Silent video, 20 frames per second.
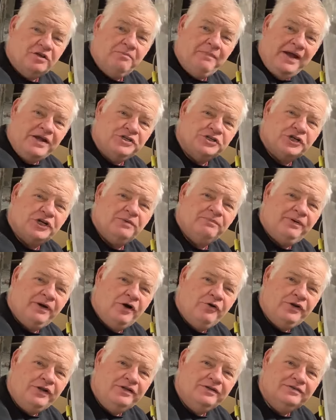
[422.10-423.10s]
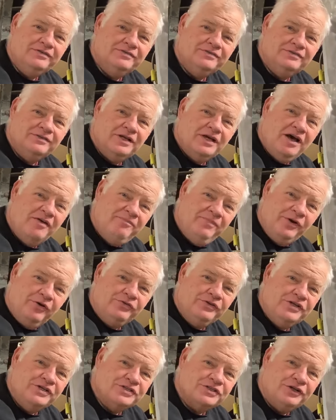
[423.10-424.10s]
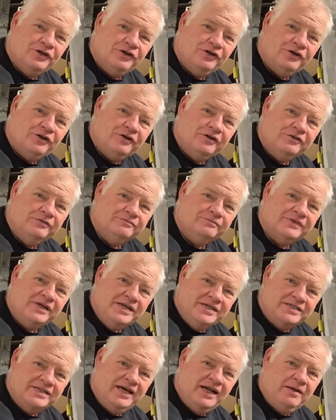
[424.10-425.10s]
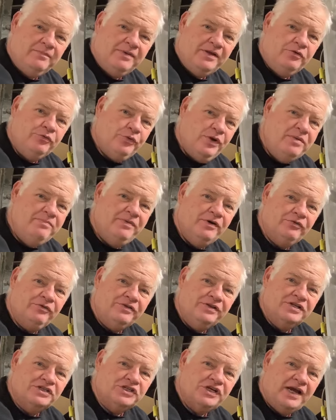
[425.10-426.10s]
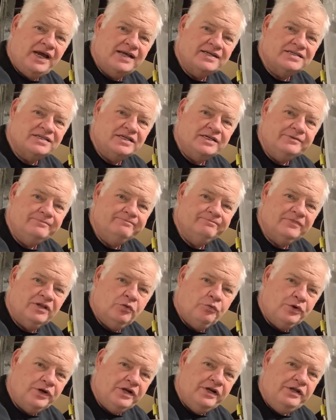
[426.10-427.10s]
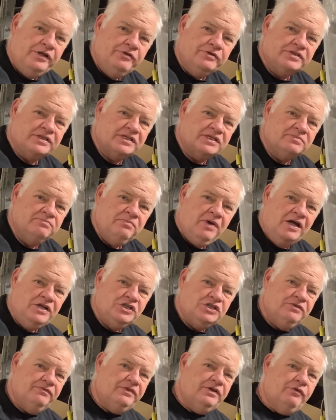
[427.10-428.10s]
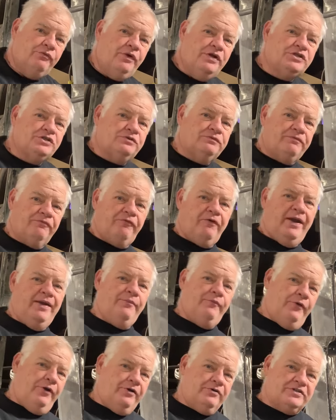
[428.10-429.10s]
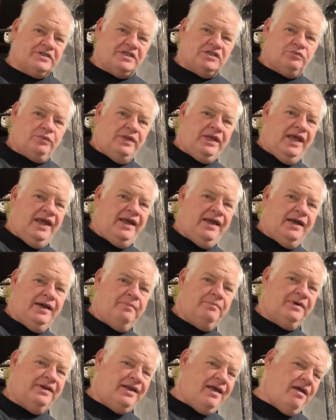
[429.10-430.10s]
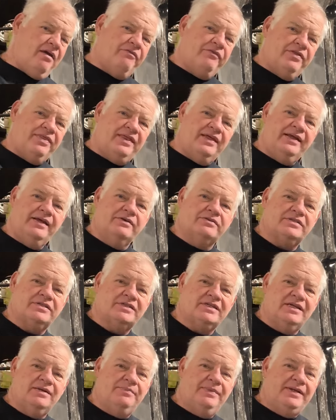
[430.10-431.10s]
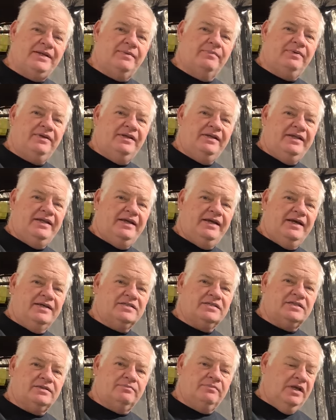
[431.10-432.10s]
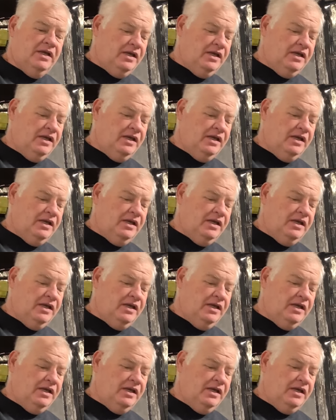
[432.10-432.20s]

major component of building this car is going to be rebuilding the chassis. And we're going to use as much of the original frame rails as we can, but everything else is going to be completely custom.